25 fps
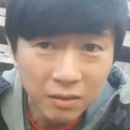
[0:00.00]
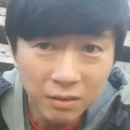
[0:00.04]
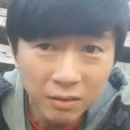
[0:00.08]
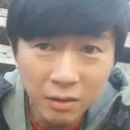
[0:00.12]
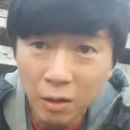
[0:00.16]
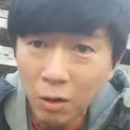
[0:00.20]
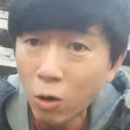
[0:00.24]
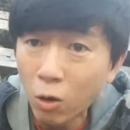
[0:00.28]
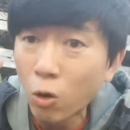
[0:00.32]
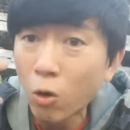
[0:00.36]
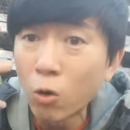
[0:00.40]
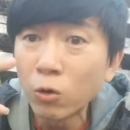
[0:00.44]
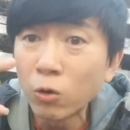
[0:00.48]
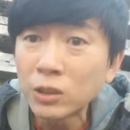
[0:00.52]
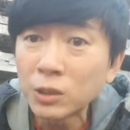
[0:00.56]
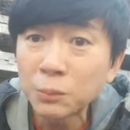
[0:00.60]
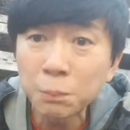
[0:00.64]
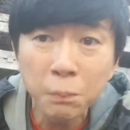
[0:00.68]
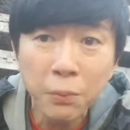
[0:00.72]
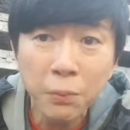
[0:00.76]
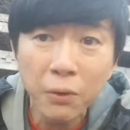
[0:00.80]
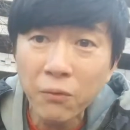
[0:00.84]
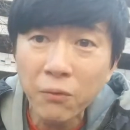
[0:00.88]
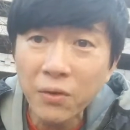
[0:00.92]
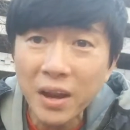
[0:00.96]
The whole
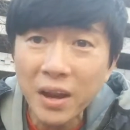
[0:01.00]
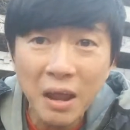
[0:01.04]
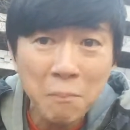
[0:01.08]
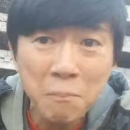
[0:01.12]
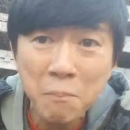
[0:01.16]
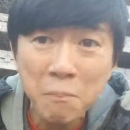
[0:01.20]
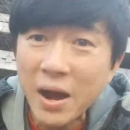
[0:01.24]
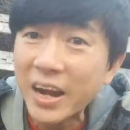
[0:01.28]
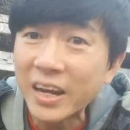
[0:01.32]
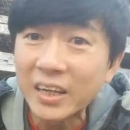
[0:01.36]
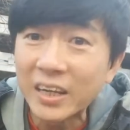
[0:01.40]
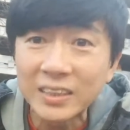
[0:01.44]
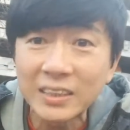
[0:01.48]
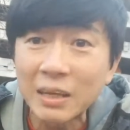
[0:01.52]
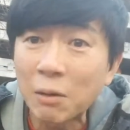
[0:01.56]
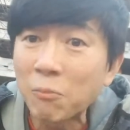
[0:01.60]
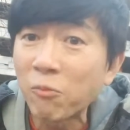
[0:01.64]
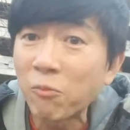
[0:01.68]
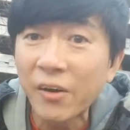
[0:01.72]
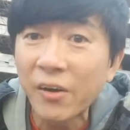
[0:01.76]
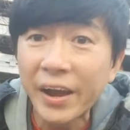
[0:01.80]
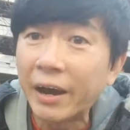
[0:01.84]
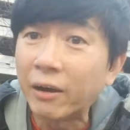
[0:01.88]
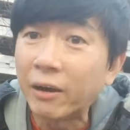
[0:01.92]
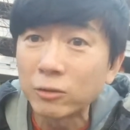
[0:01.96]
spirit and mind is
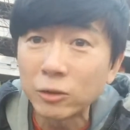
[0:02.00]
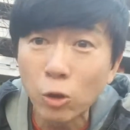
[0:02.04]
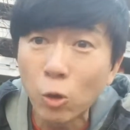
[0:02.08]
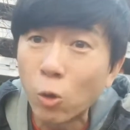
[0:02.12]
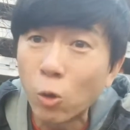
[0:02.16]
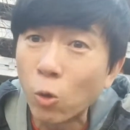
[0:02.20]
somewhere else,